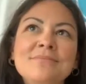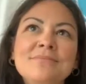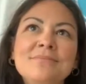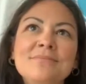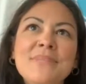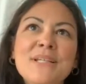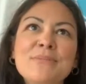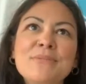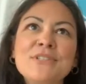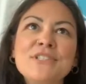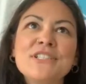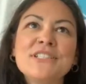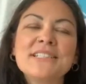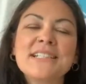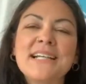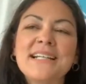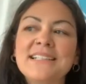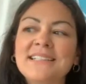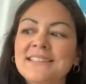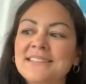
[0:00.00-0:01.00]
people just
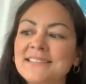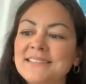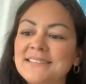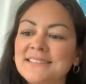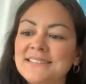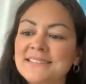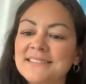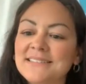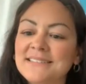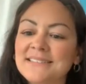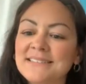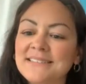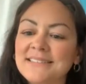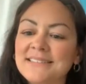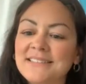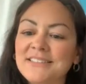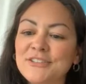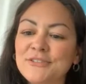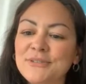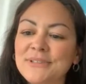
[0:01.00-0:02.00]
kind of
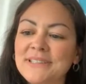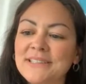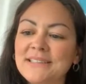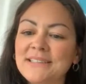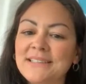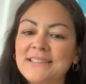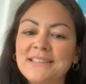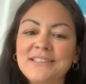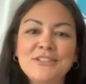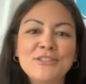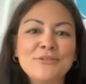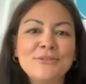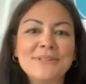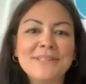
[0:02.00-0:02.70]
do what they